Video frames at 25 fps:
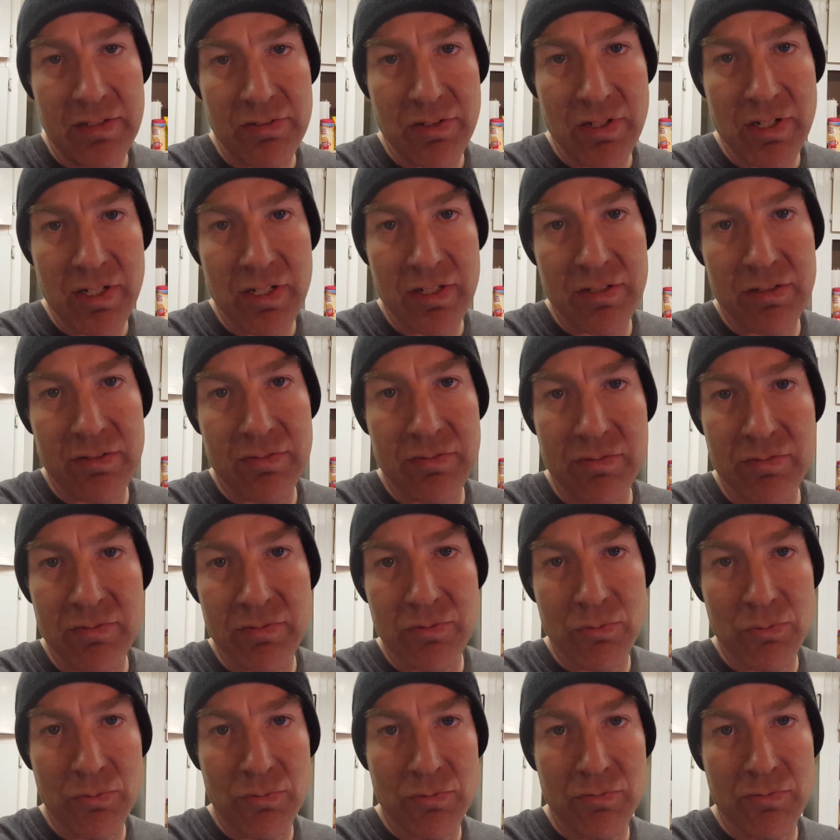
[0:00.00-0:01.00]
get around
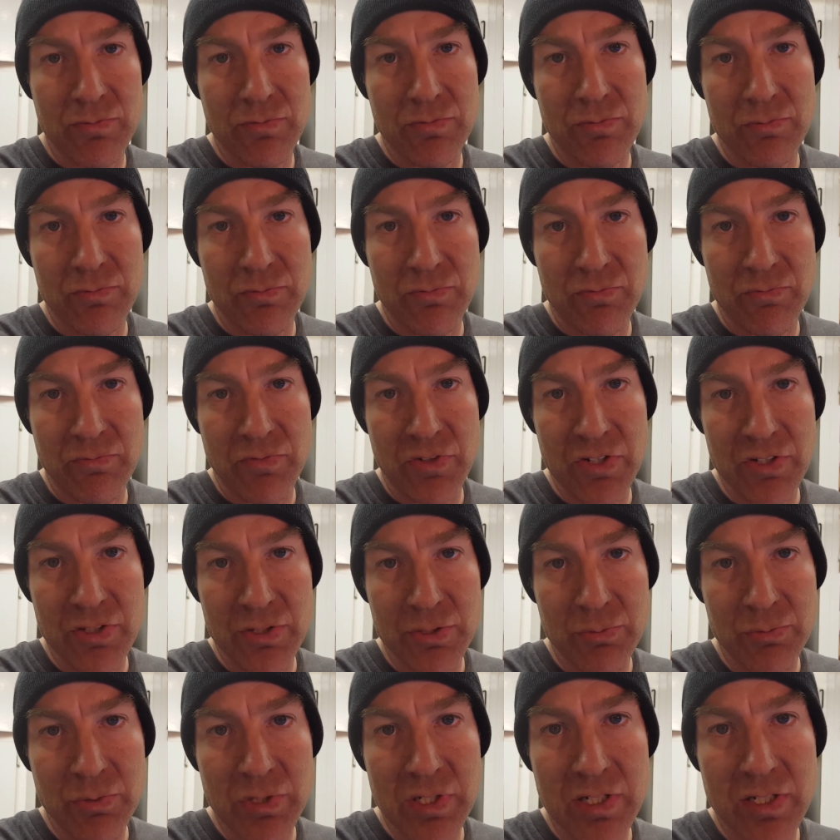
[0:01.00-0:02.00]

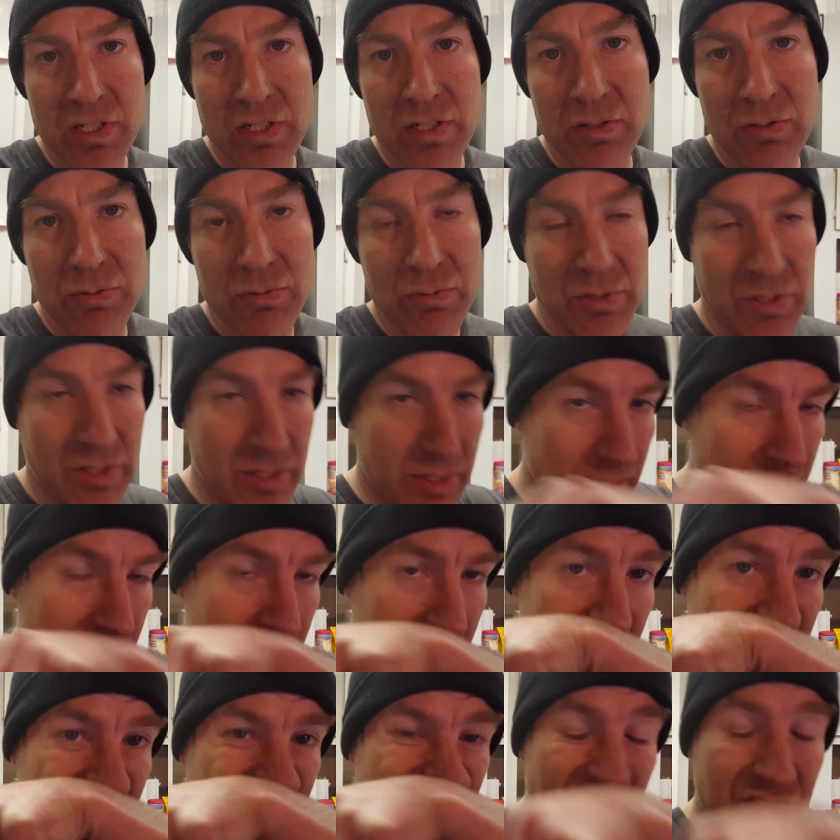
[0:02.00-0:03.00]
fairly well
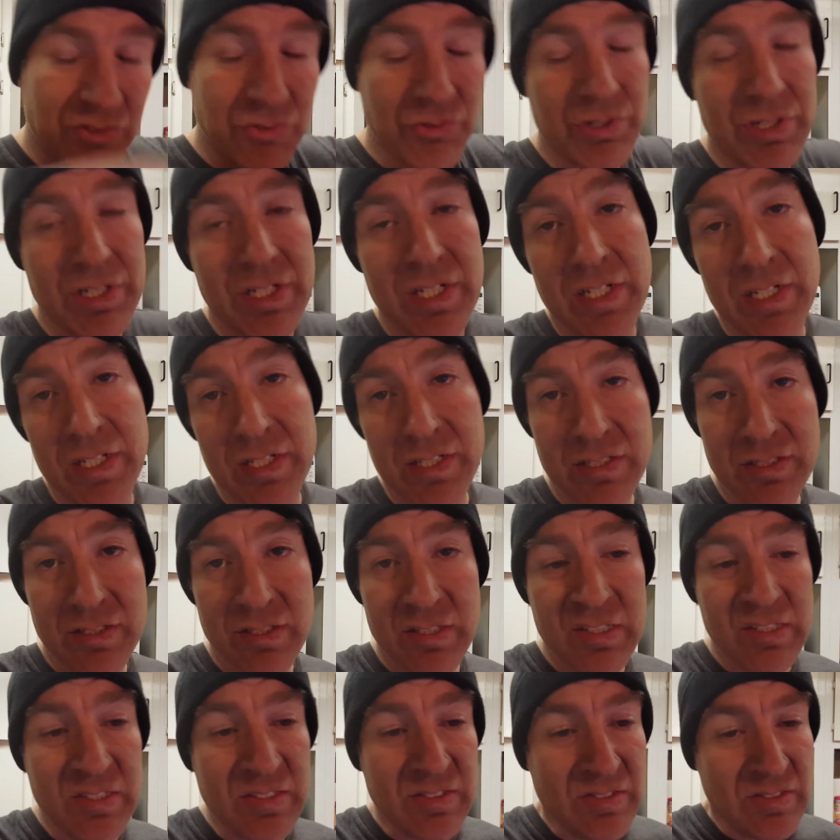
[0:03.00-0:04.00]
within 3
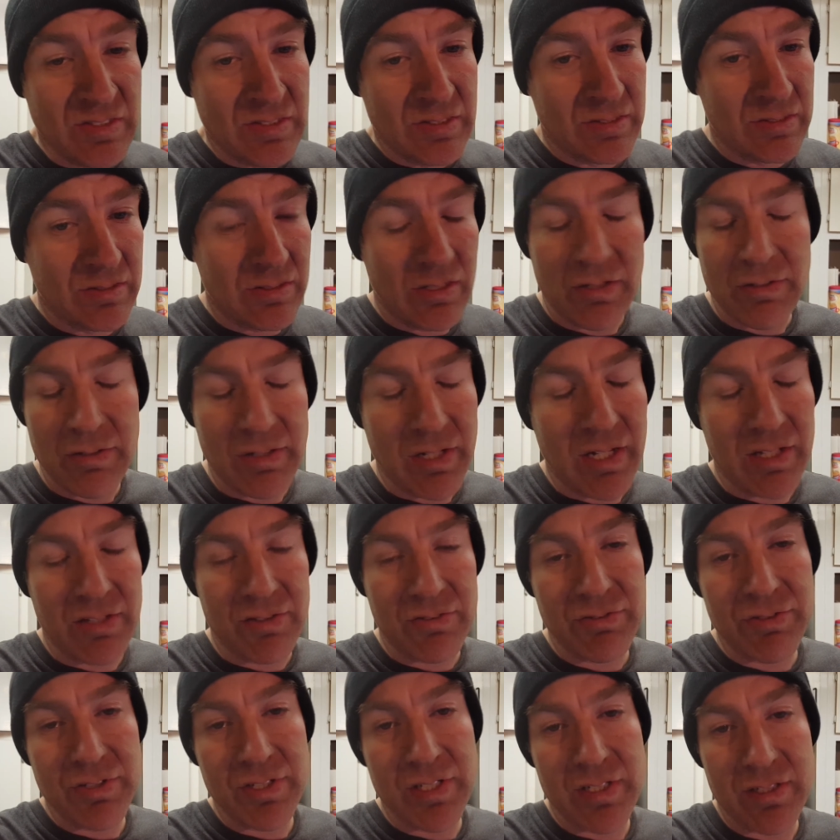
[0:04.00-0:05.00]
days. Or
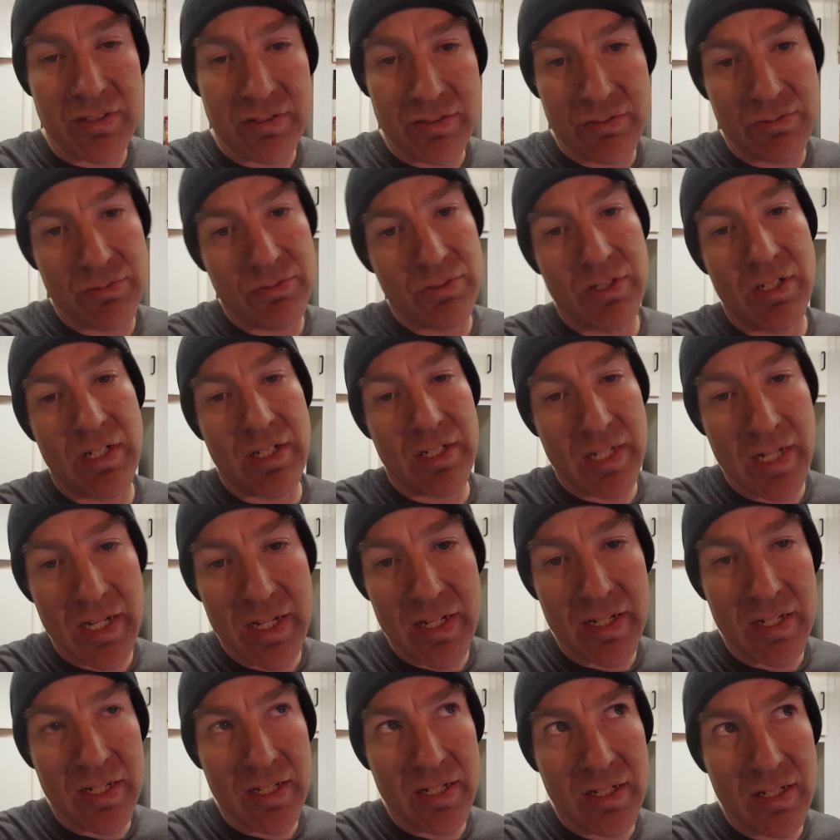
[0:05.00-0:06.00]
not 3 days. Well, I
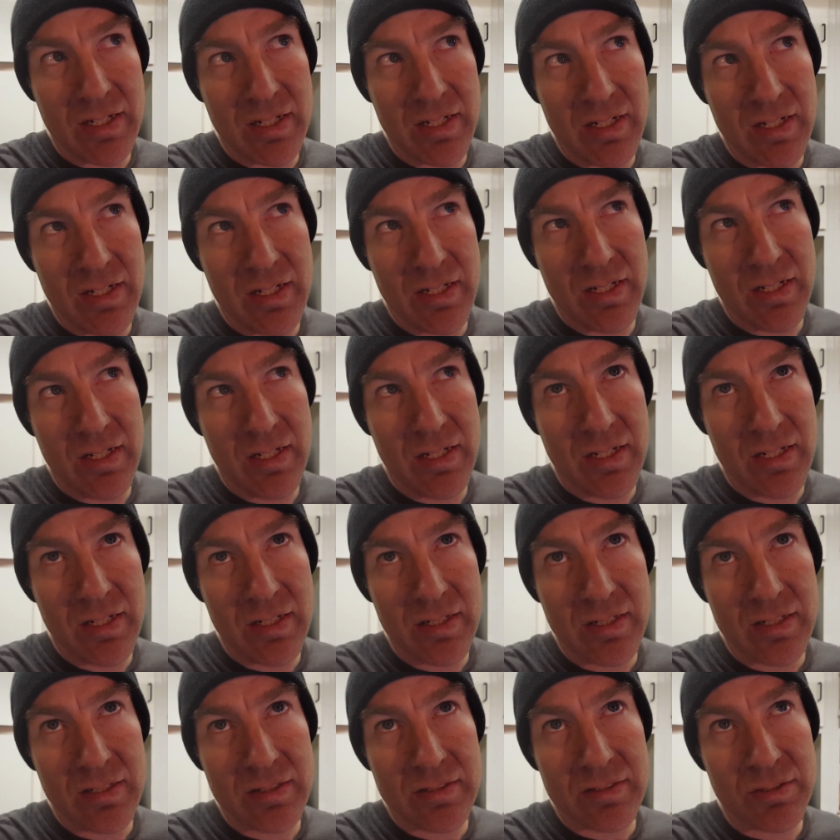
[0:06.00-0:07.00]
got
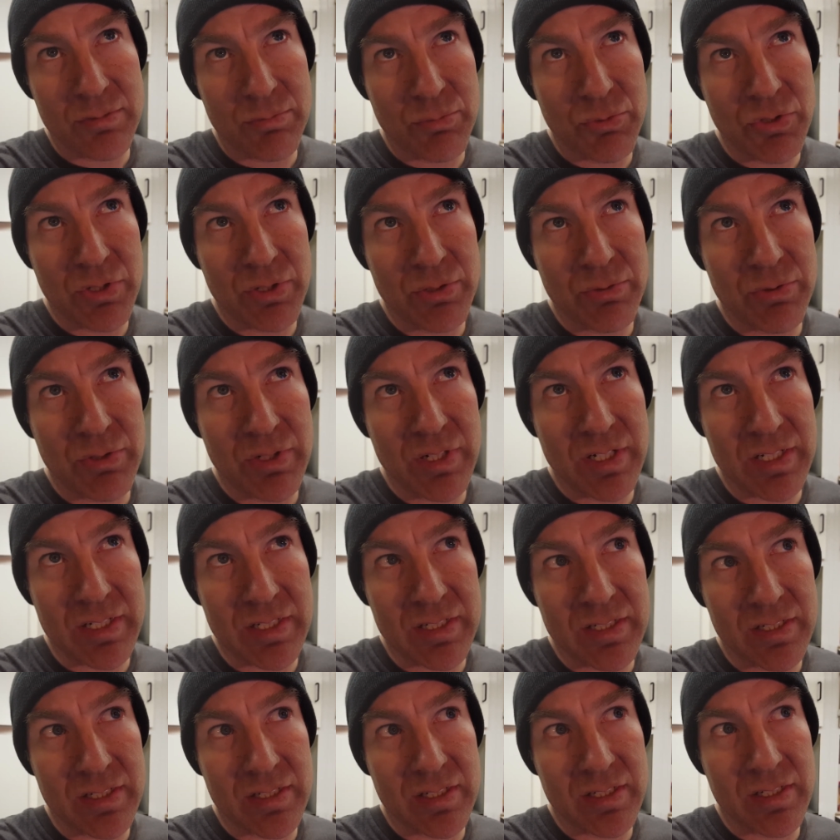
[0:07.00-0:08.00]
to the point where I
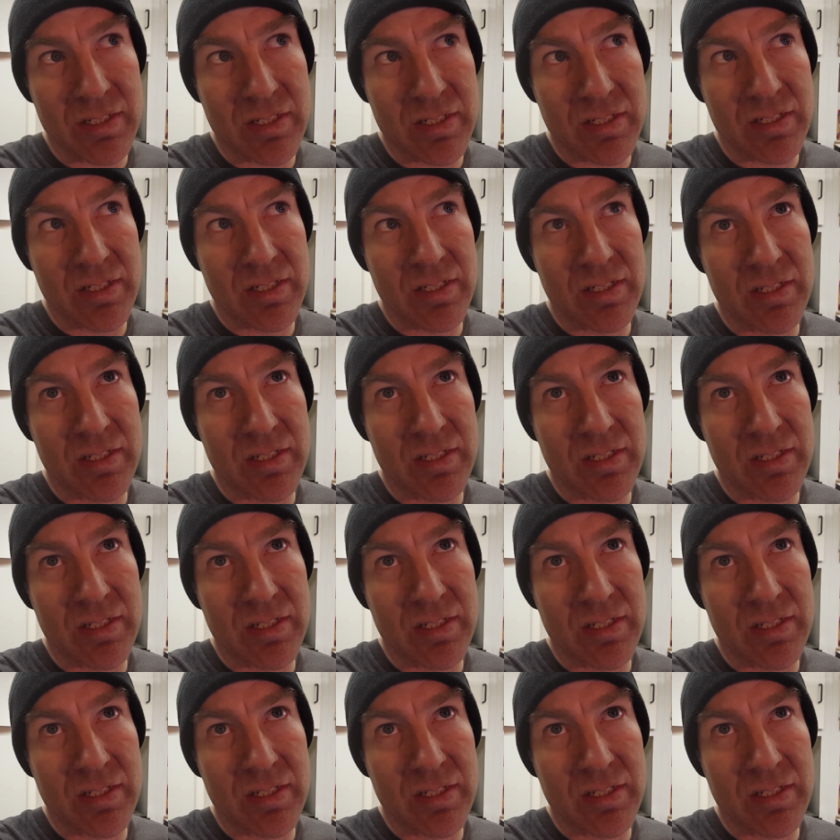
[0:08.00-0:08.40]
could